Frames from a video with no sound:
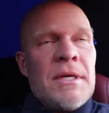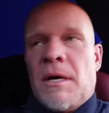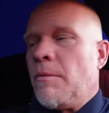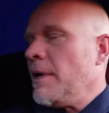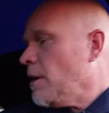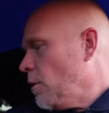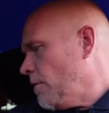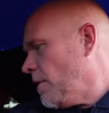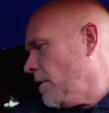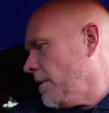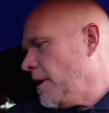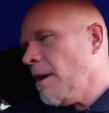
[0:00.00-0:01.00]
and we go over
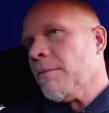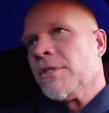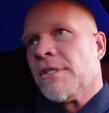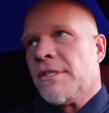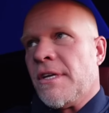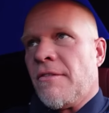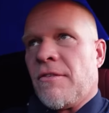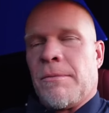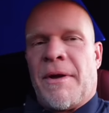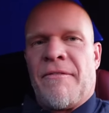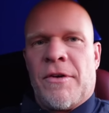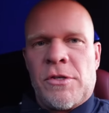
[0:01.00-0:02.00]
all the numbers and stuff with
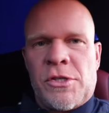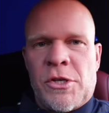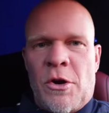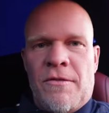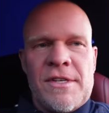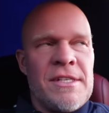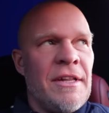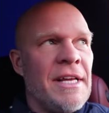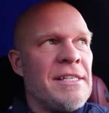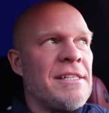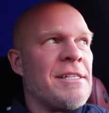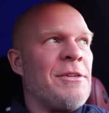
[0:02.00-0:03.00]
my first service of the
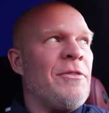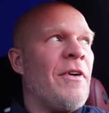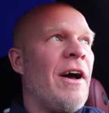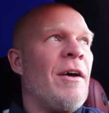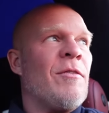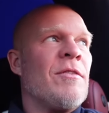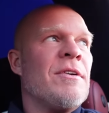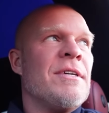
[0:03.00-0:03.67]
S sixty-five,